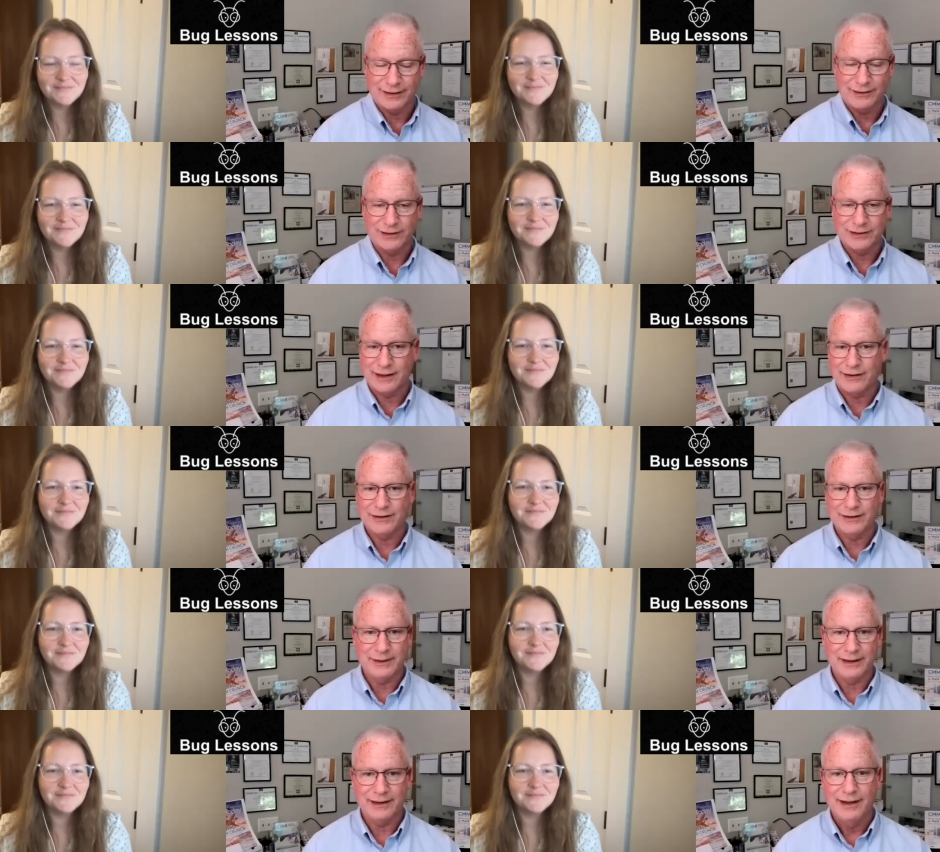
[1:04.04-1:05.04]
Speaker 1: They look scary to
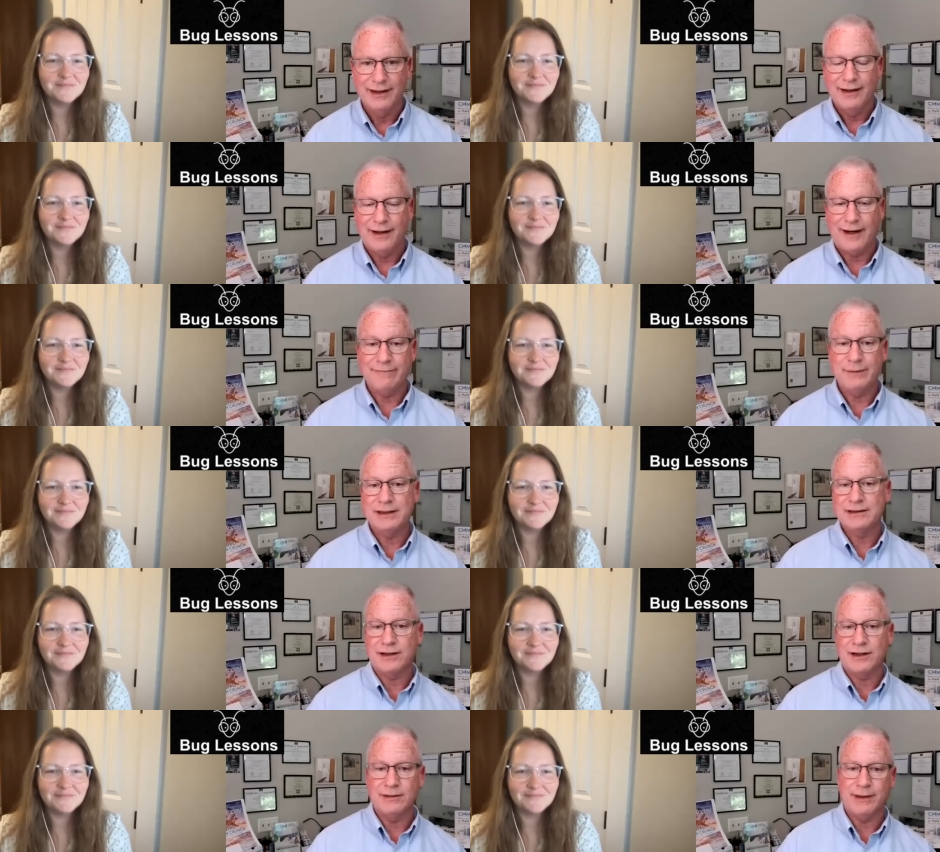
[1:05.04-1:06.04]
me. I've been
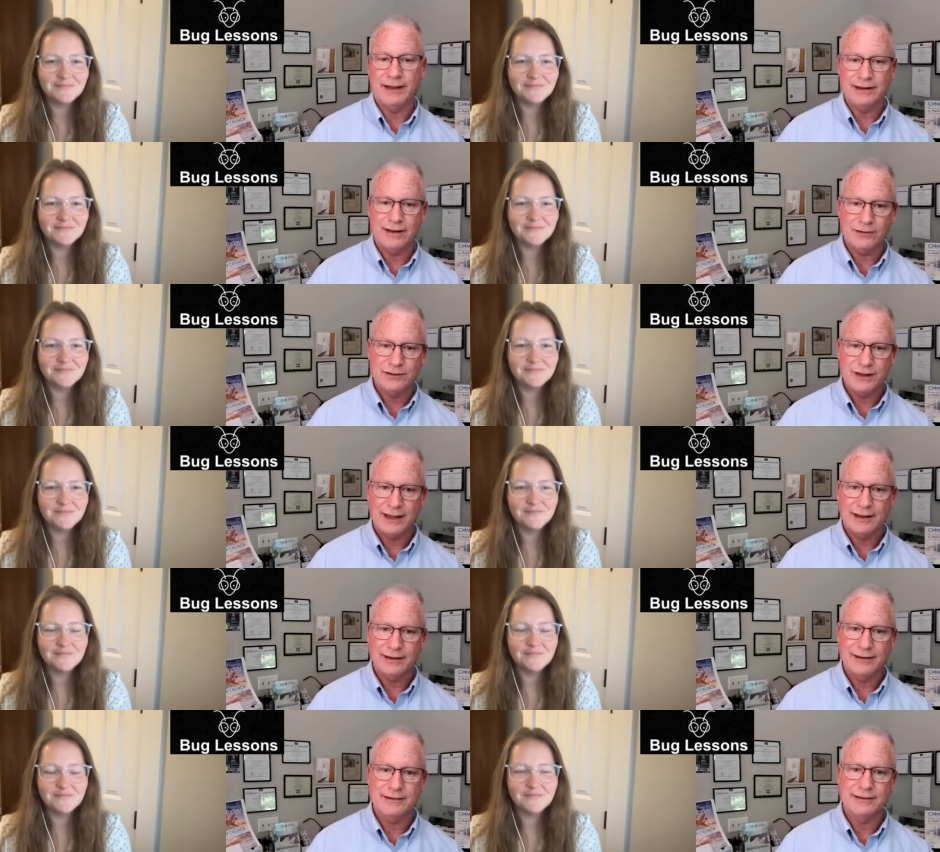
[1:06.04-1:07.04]
stung by yellow
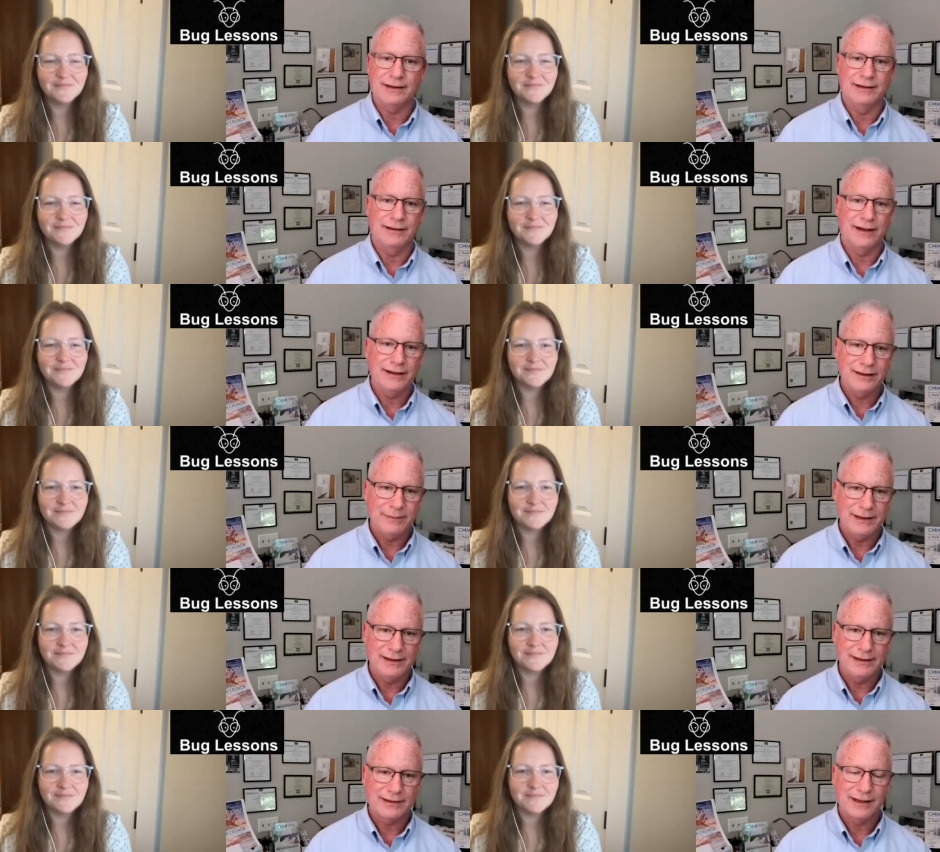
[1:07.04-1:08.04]
jackets and
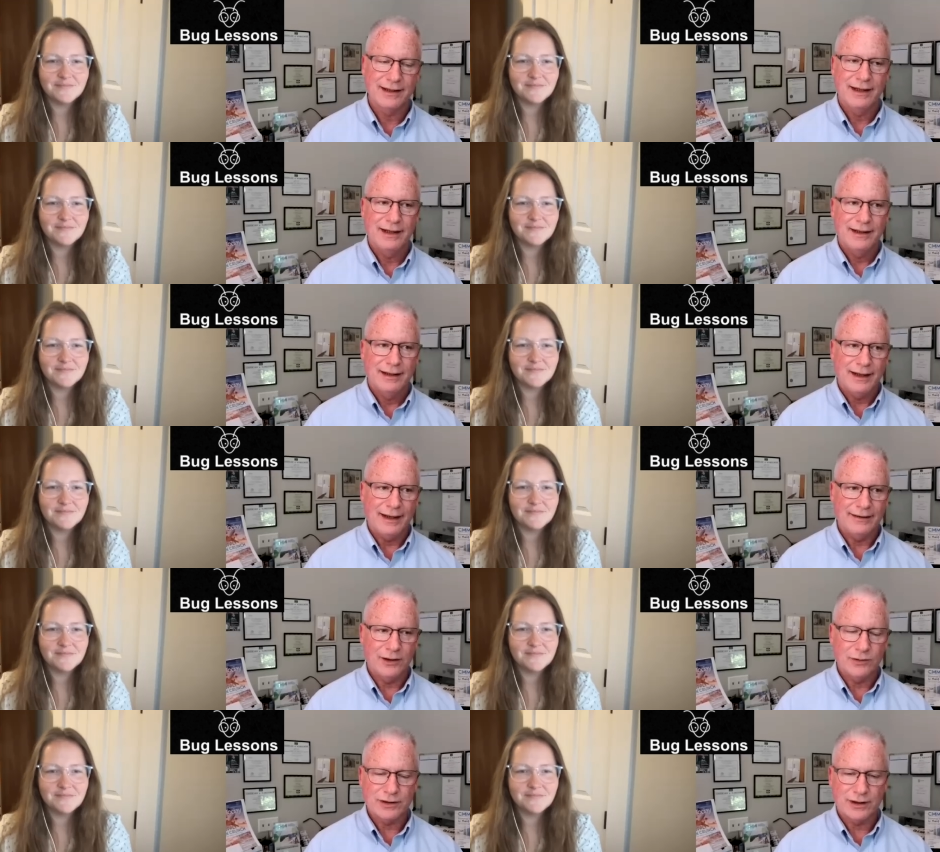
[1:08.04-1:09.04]
honeybees, and
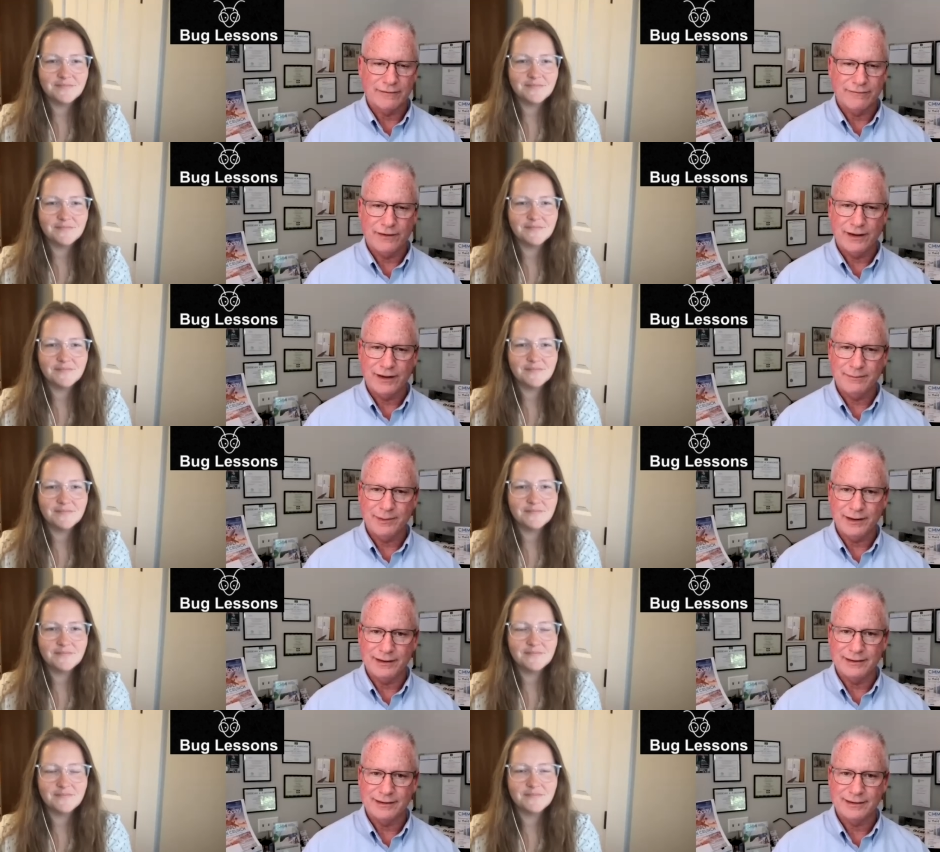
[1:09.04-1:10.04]
those aren't fun,
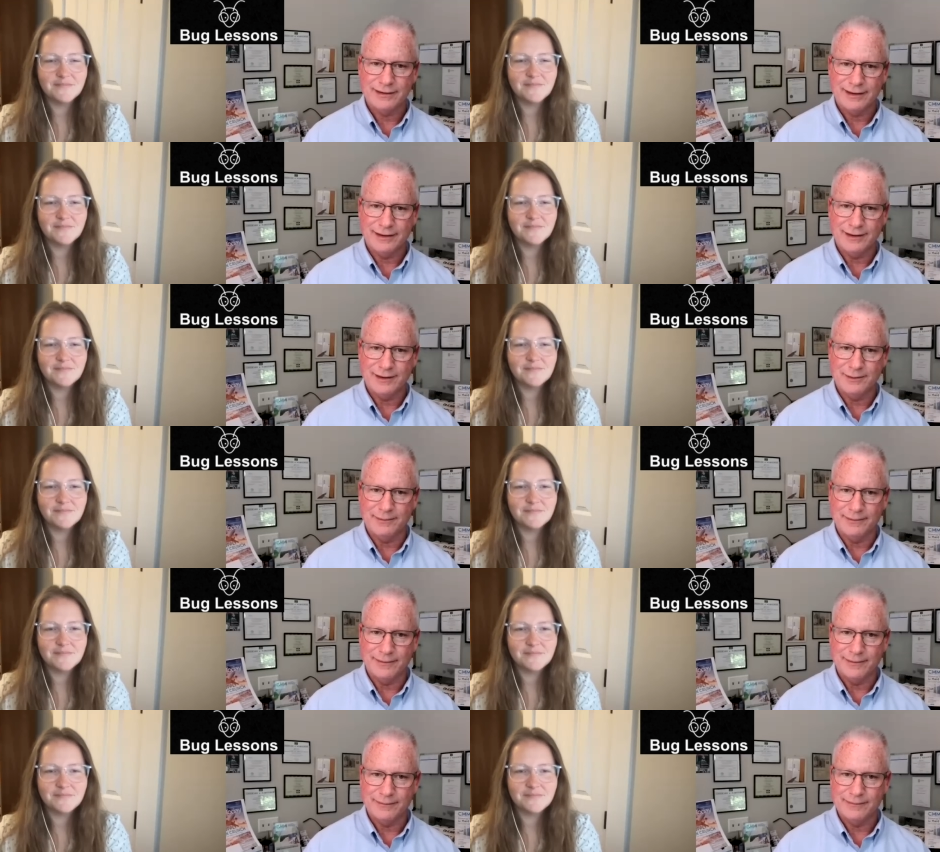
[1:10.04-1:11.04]
but
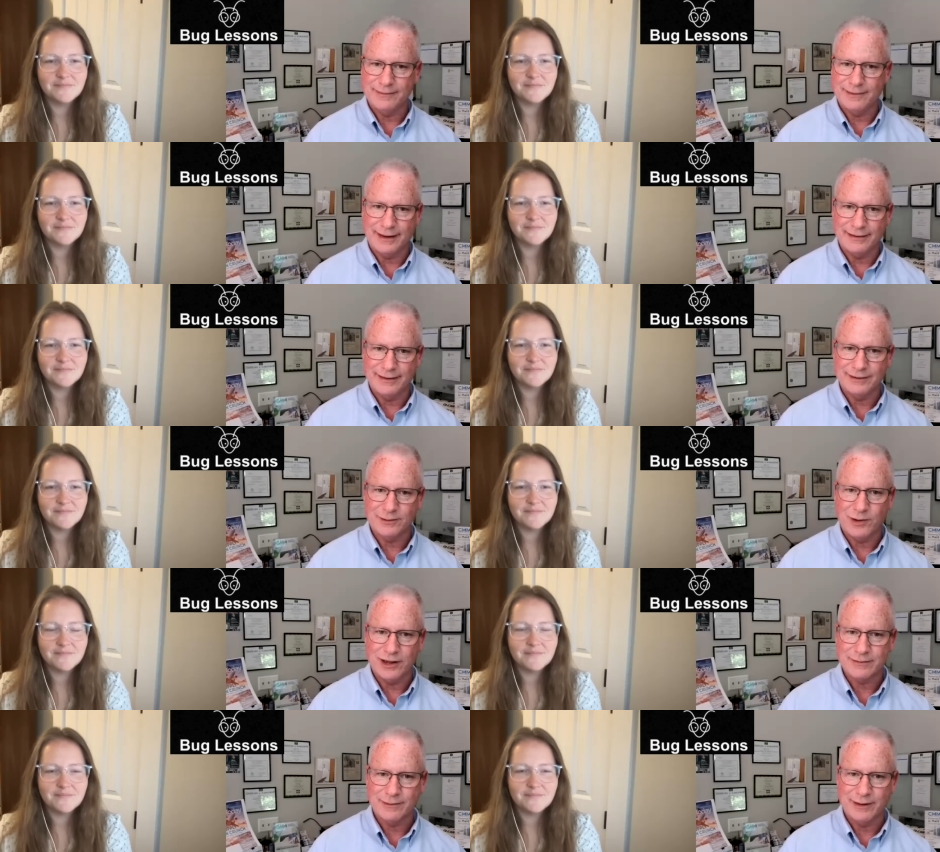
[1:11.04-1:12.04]
um, I think the
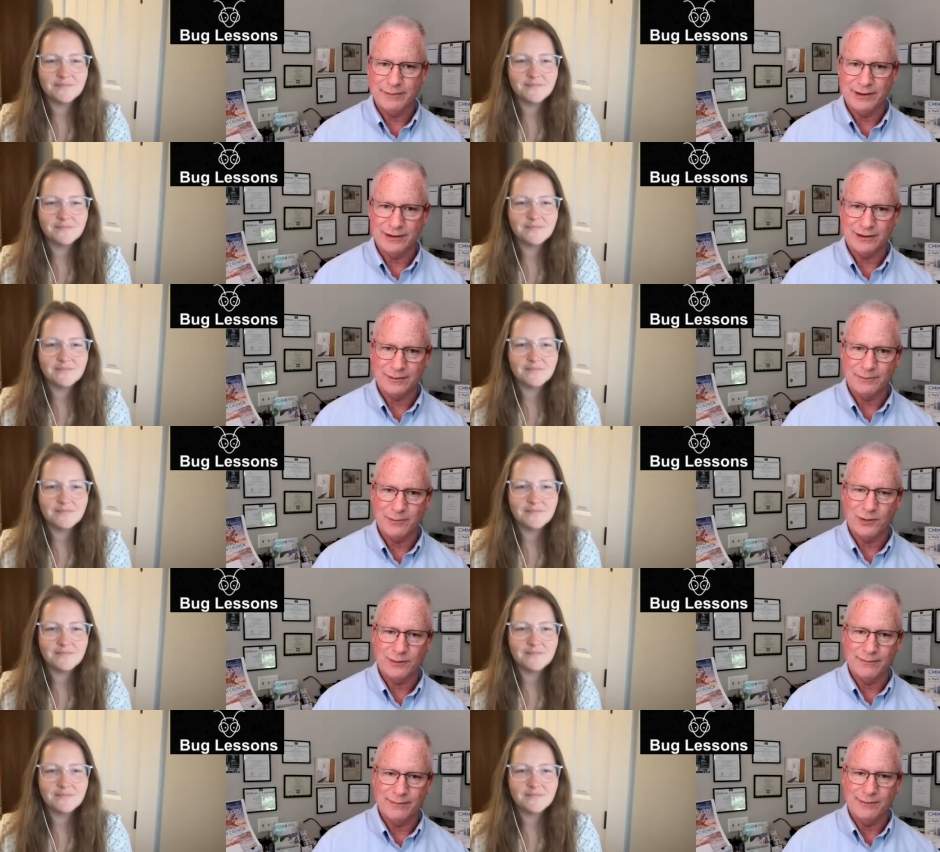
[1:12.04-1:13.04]
wasp might be a little
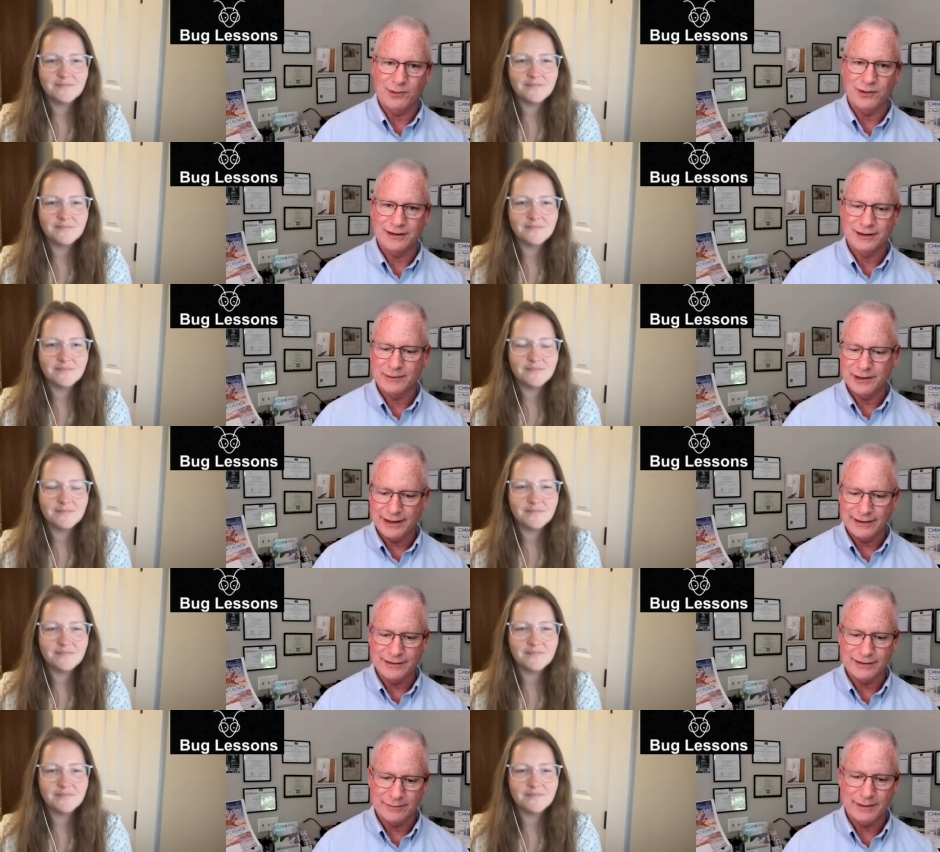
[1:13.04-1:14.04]
more, bit more
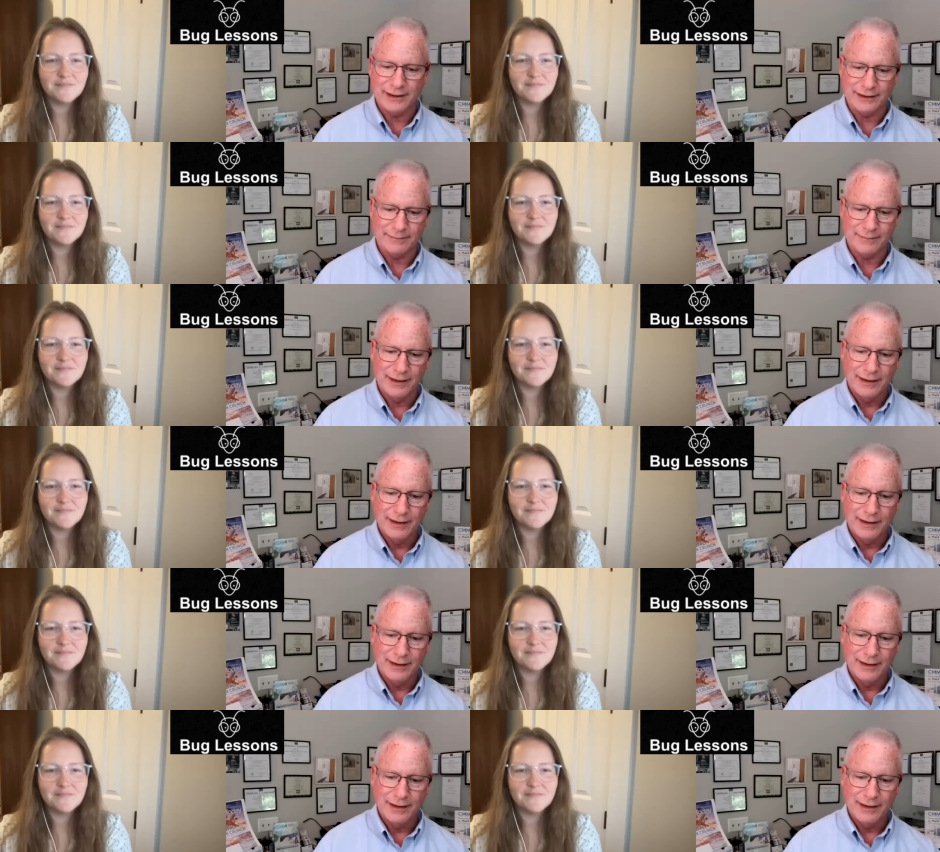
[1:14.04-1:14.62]
intimidating to me.